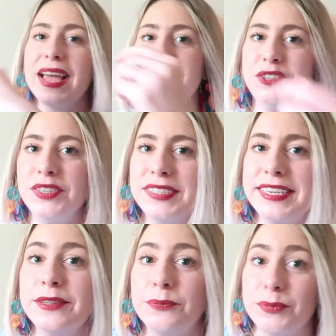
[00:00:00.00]
As you can
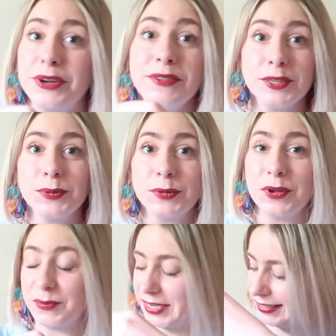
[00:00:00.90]
see, the previous was
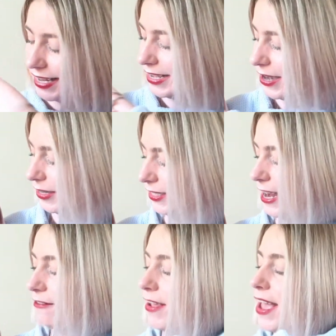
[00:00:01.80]
all my skincare
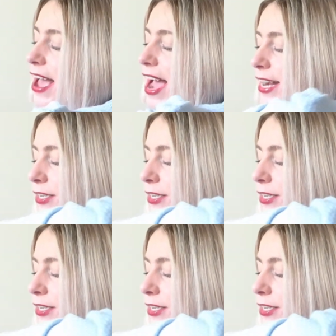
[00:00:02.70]
stuff. I